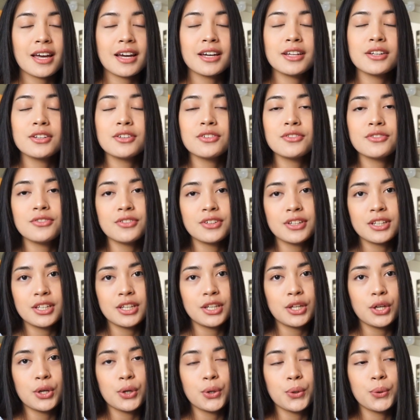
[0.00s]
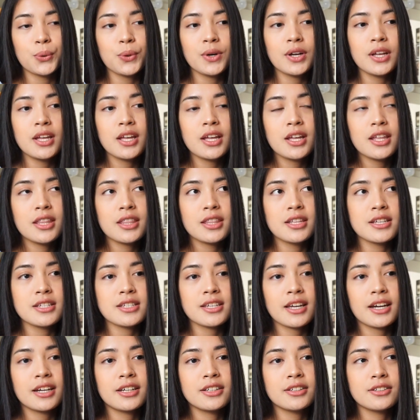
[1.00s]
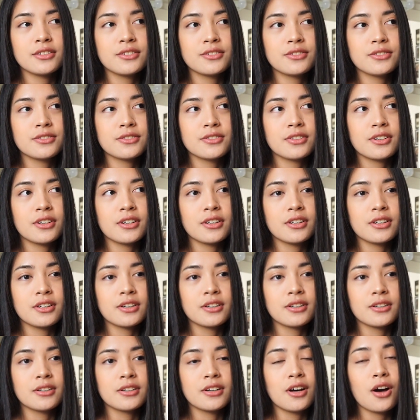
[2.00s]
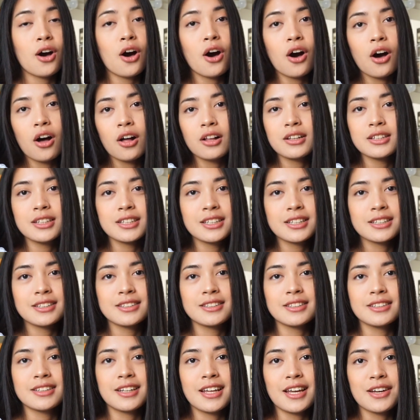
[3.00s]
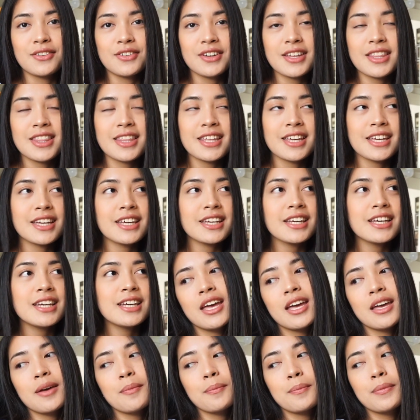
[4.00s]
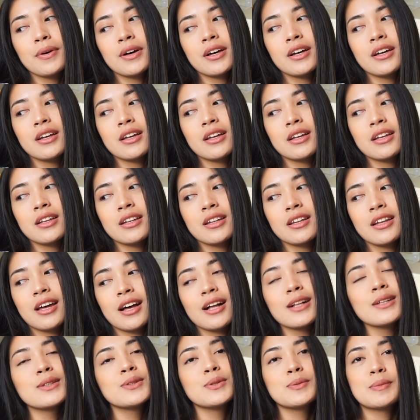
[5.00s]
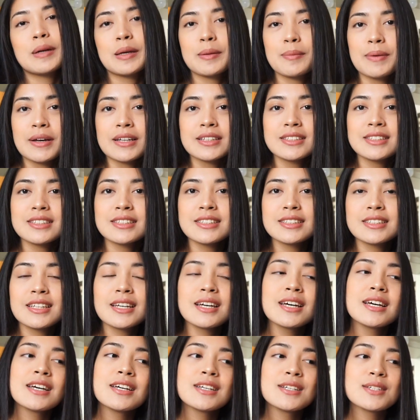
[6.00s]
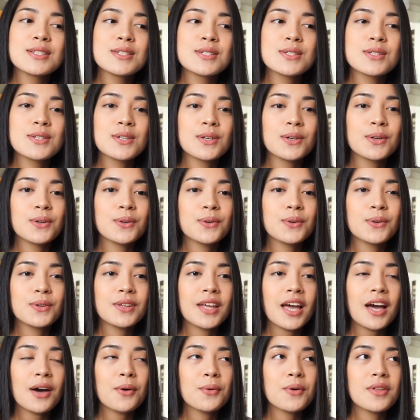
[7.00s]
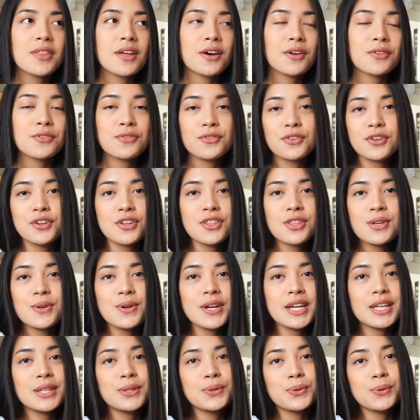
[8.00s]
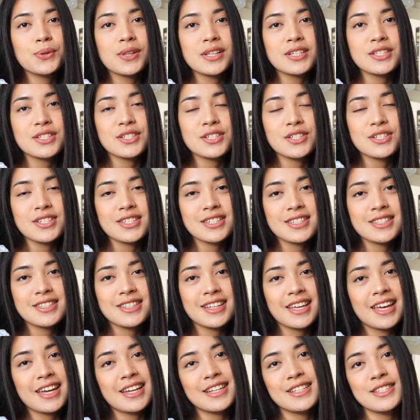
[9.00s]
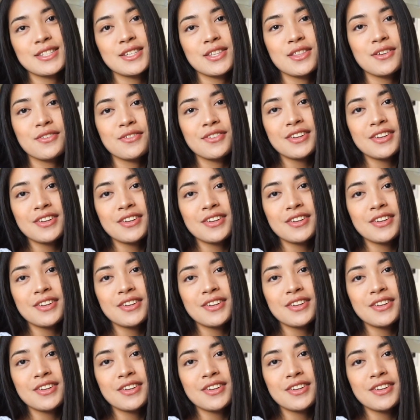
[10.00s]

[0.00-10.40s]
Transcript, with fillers: kind of video this kind of uh, haul and everything but I'll do my best so yeah without further ado let's just get into the